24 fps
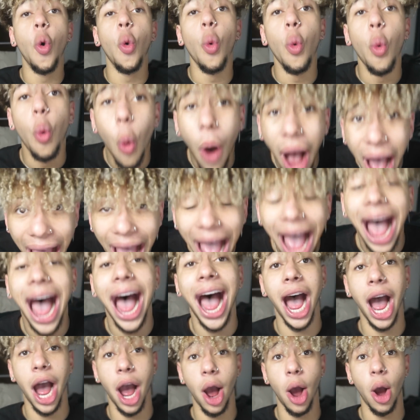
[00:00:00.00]

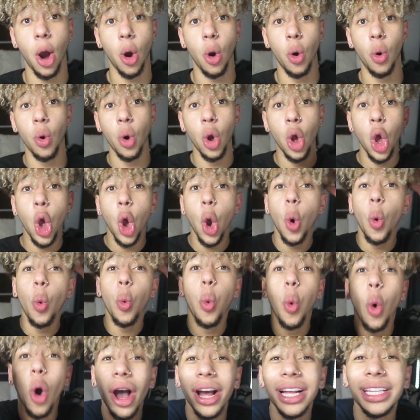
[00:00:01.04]
Wow.
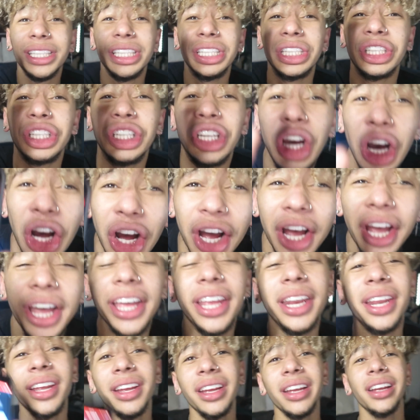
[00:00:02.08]
What's
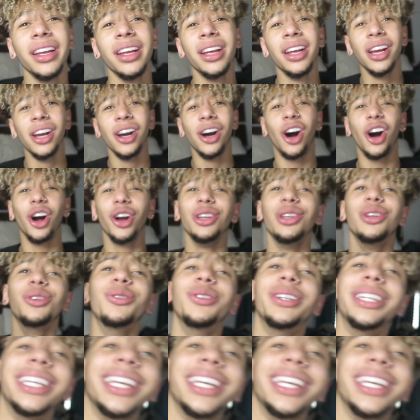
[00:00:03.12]
good? Are you